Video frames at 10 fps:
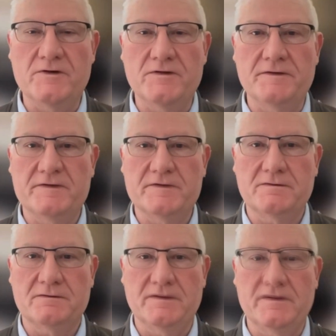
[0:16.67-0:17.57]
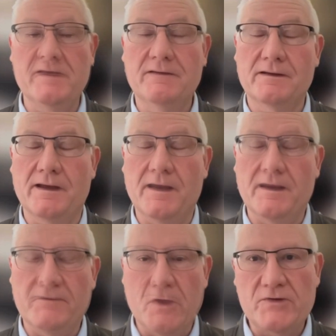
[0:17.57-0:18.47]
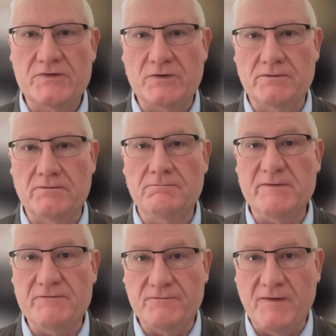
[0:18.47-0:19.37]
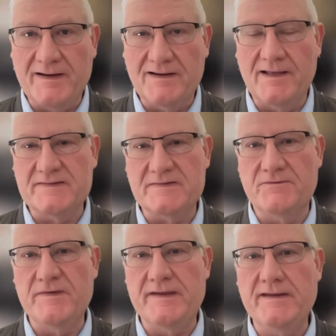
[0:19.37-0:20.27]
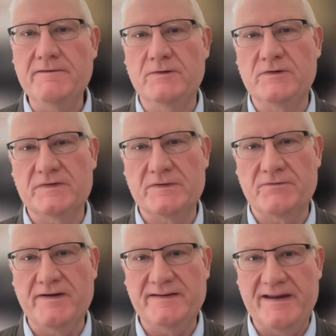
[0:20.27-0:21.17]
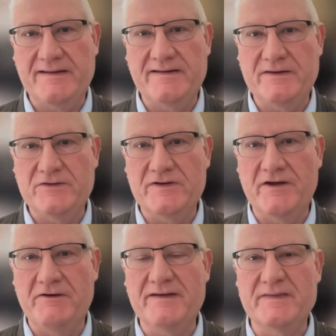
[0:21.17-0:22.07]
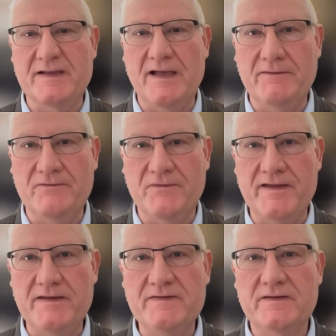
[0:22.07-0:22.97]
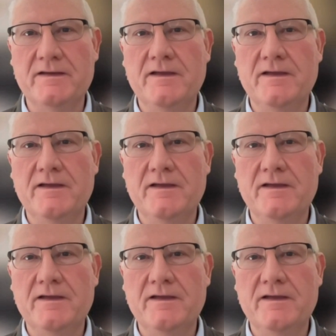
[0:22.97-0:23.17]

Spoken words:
quarter this year with a focus on, we finalized the FEED, which is the front-end engineering design phase.